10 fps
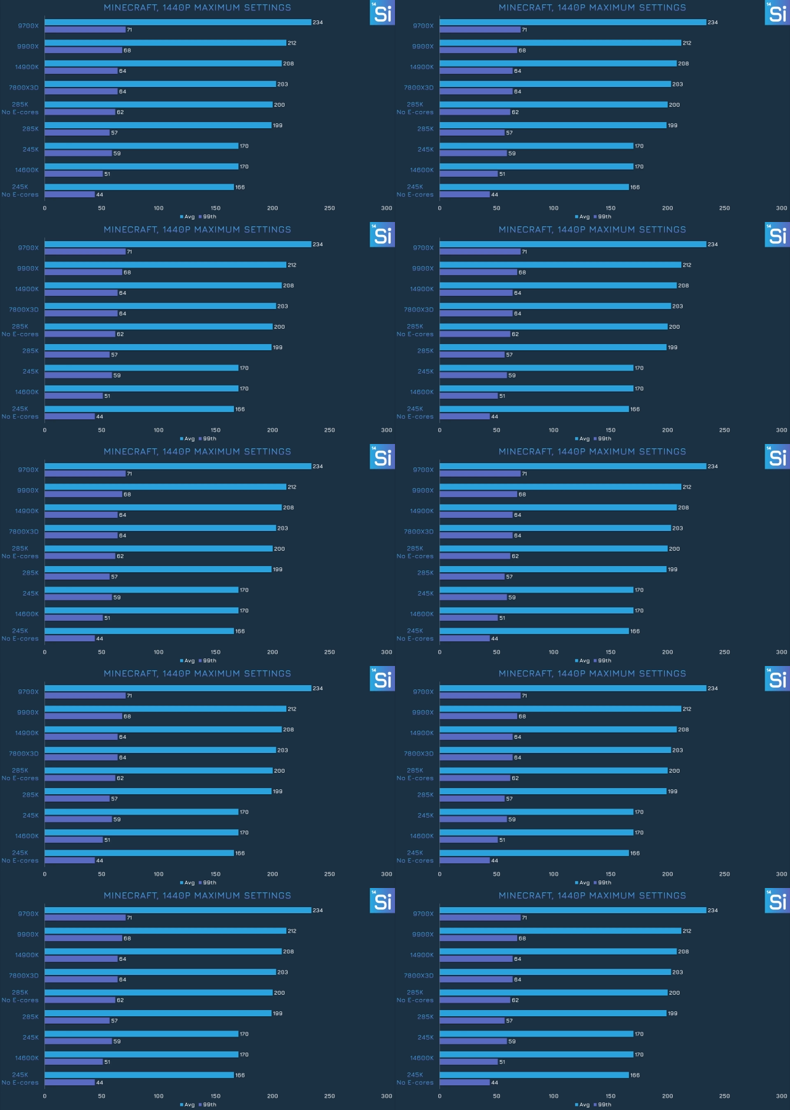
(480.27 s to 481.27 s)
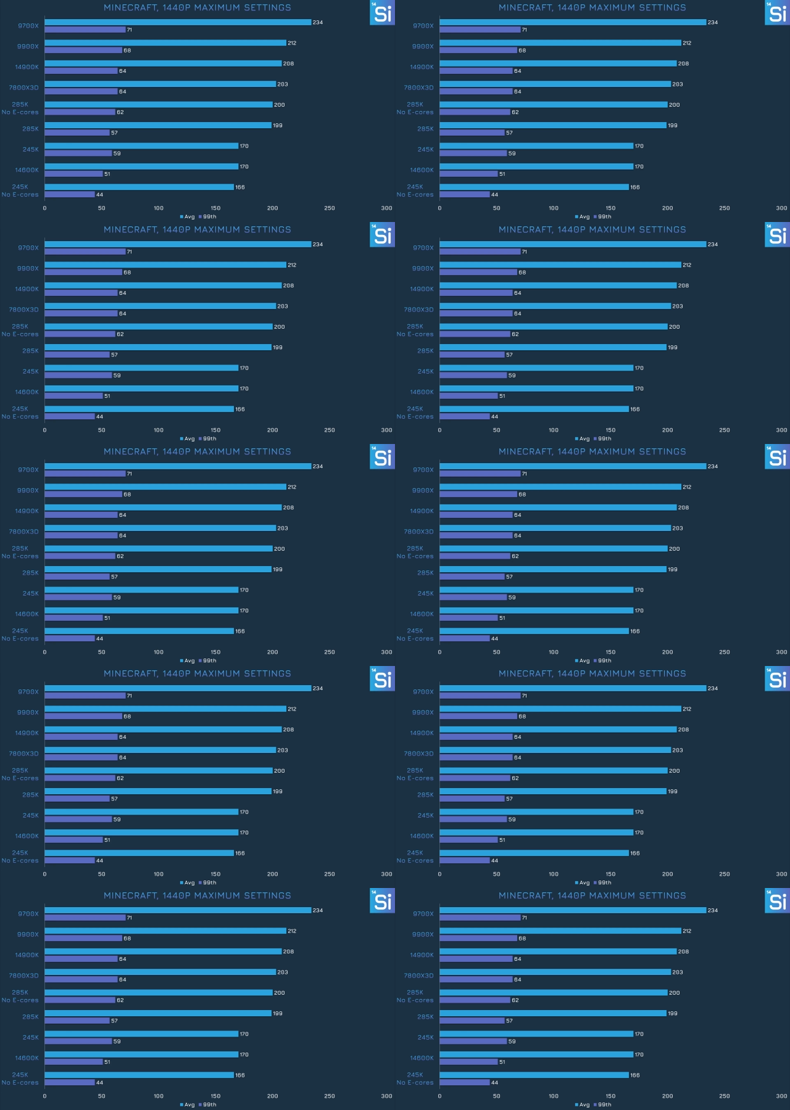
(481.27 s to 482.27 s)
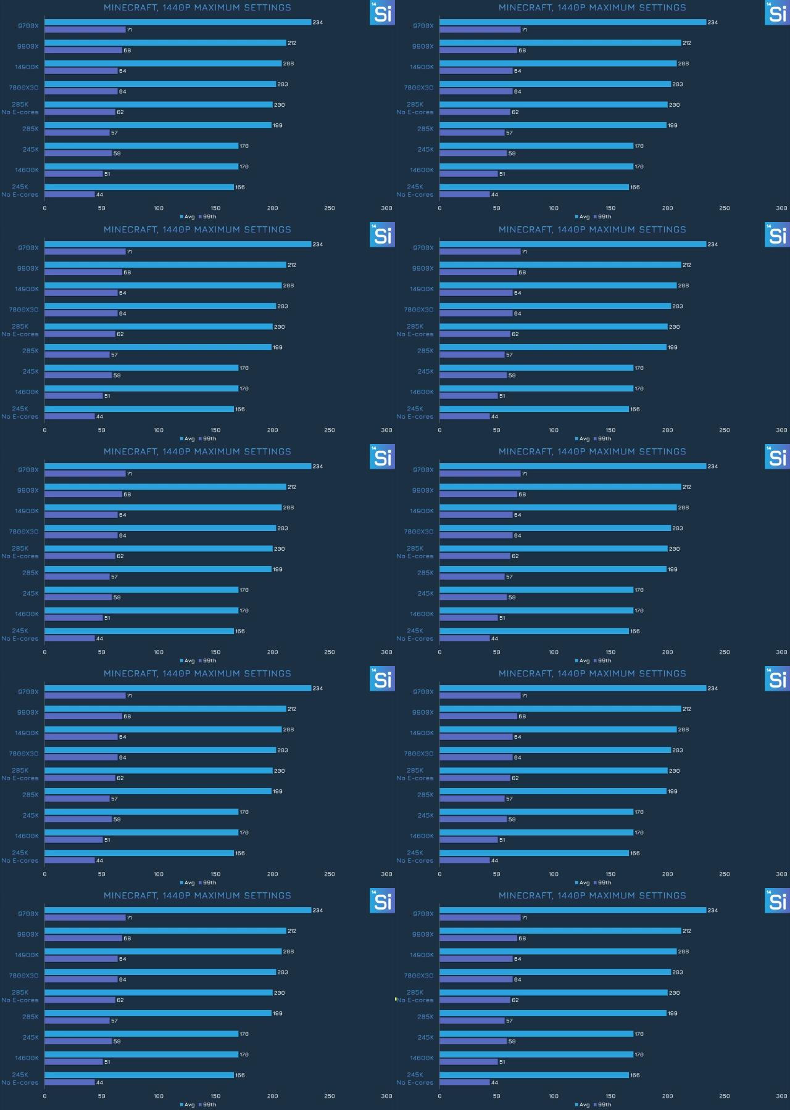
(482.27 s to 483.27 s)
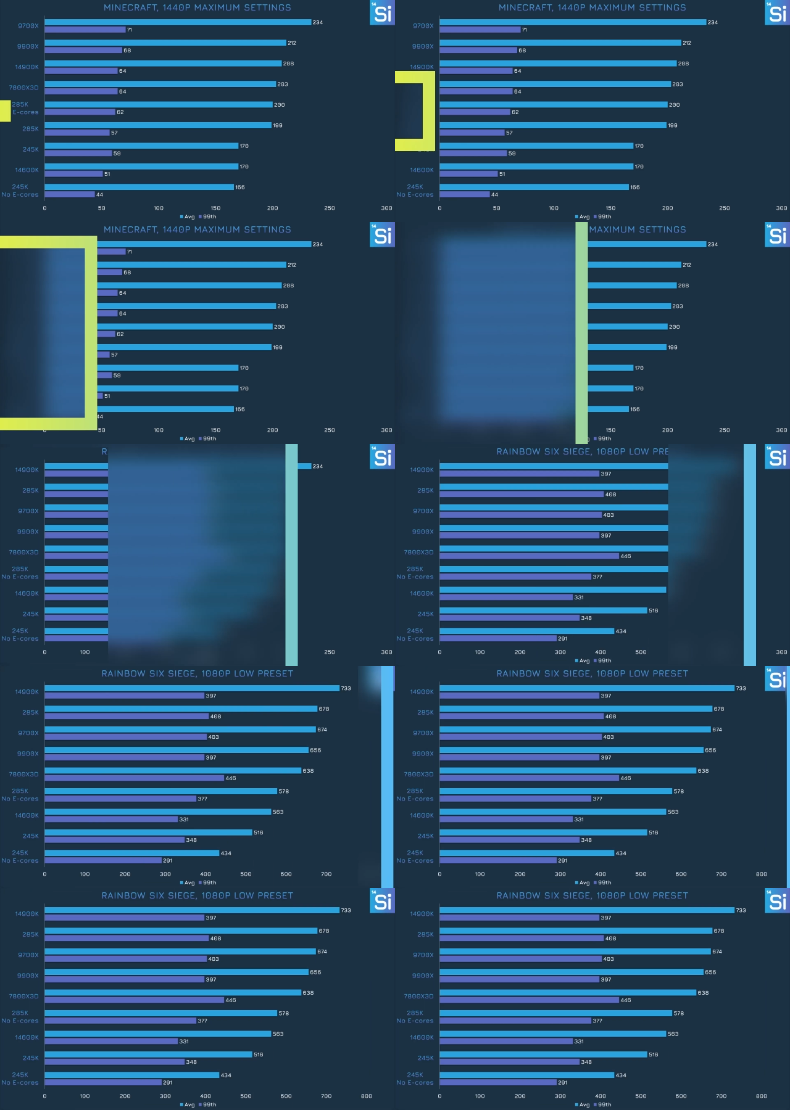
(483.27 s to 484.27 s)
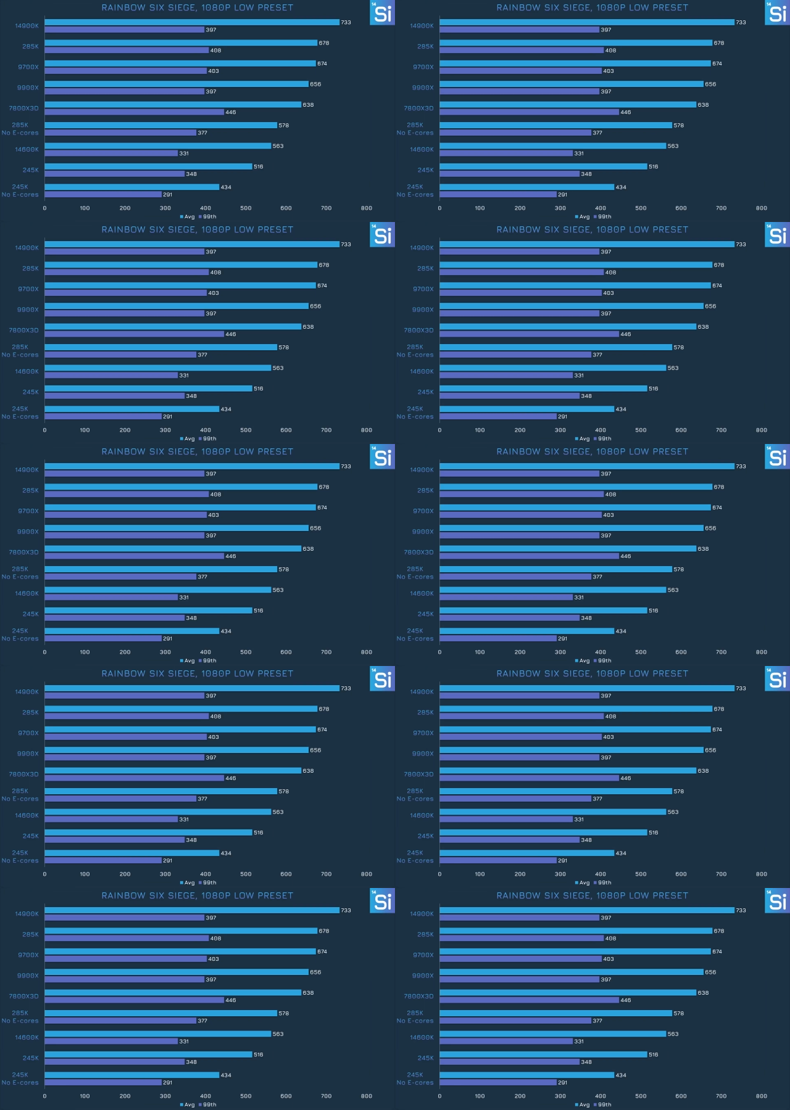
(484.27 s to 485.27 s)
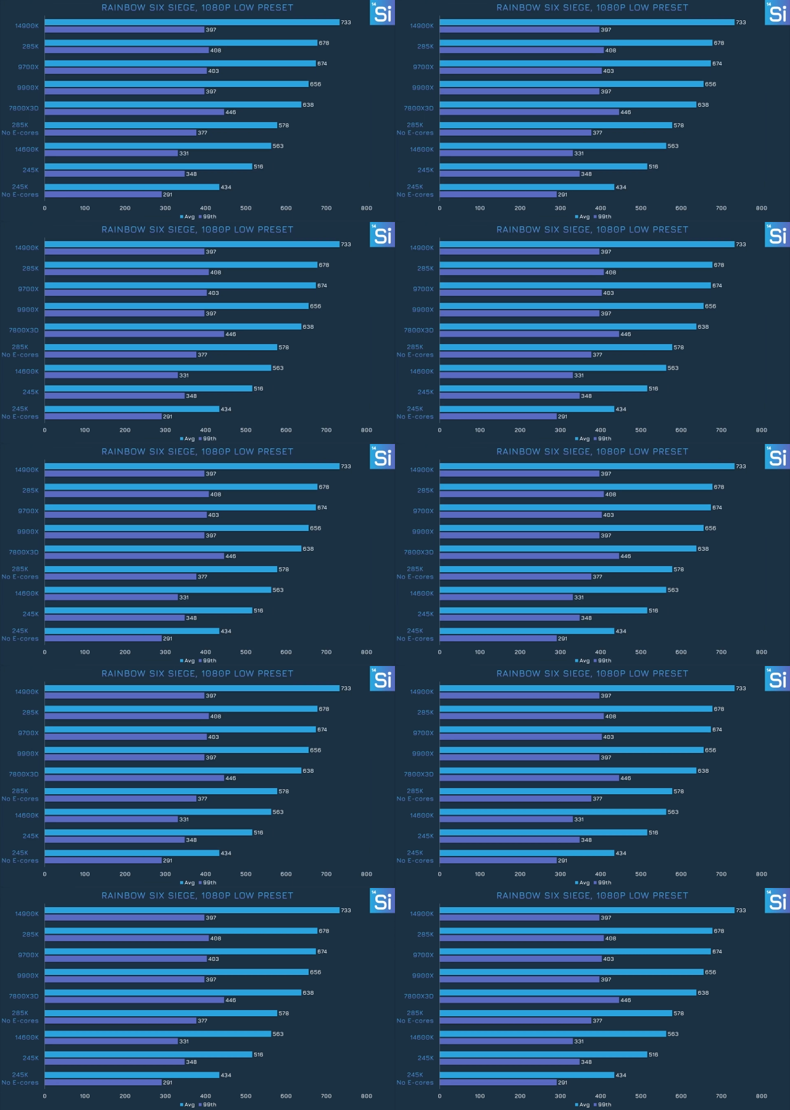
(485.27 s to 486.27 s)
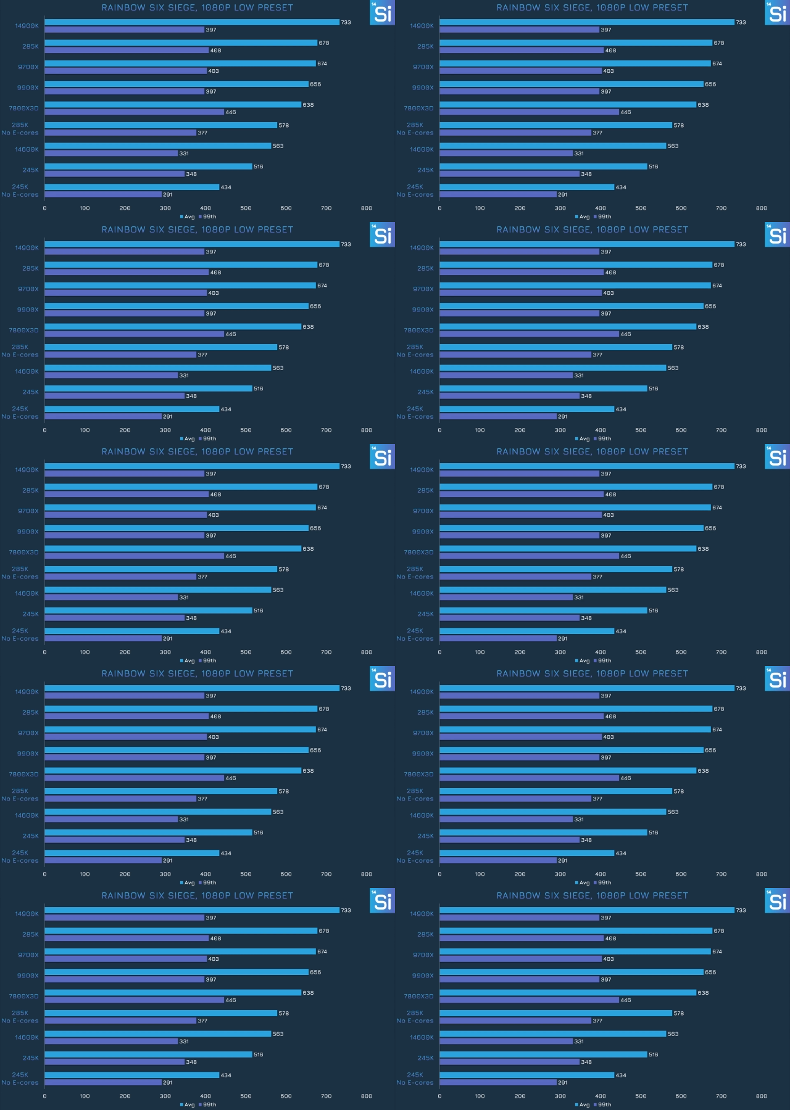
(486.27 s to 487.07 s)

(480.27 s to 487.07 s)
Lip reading: [unreadable: no face in view]